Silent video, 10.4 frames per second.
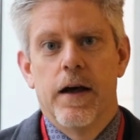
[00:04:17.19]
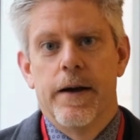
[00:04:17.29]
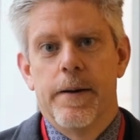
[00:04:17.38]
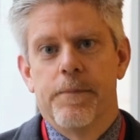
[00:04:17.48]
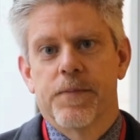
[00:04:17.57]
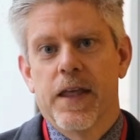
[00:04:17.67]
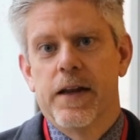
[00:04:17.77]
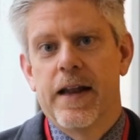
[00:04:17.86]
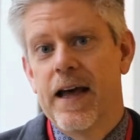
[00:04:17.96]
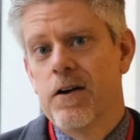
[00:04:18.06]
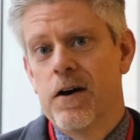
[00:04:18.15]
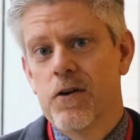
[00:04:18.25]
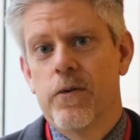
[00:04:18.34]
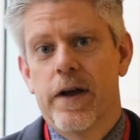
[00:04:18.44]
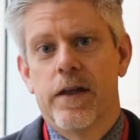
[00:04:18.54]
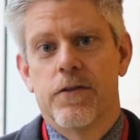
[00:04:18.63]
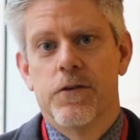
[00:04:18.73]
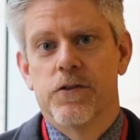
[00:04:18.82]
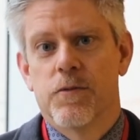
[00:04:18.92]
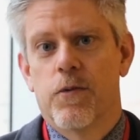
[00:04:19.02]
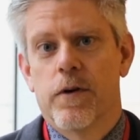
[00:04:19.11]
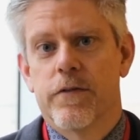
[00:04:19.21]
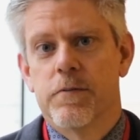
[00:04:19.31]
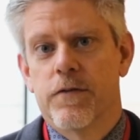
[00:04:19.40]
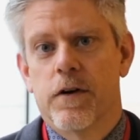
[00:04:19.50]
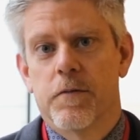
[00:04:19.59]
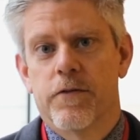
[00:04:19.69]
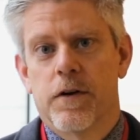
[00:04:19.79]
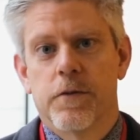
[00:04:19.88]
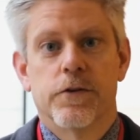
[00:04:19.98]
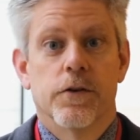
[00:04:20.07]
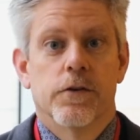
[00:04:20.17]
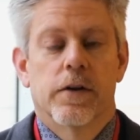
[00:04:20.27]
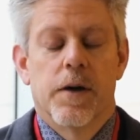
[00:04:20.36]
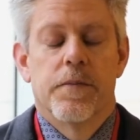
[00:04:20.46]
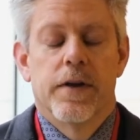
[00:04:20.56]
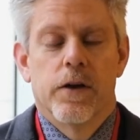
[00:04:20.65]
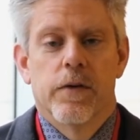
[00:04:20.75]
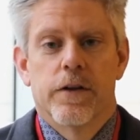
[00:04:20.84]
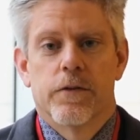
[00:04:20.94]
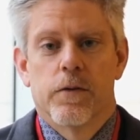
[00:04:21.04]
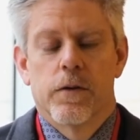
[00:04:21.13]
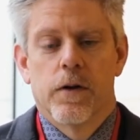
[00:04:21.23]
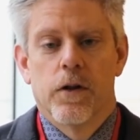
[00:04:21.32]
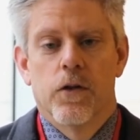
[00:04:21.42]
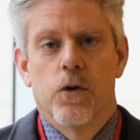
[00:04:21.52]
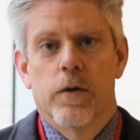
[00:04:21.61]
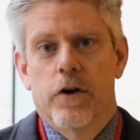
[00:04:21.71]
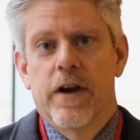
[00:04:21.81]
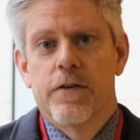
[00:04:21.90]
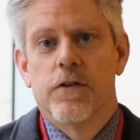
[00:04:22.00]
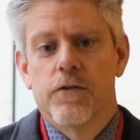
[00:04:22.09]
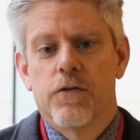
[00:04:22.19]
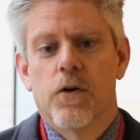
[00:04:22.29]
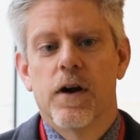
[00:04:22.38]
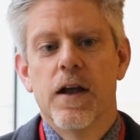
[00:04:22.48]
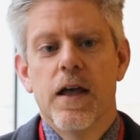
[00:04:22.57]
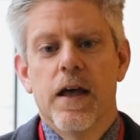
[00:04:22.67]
um, in an ad hoc way through support from a pharmaceutical company, which we're, although we're grateful for,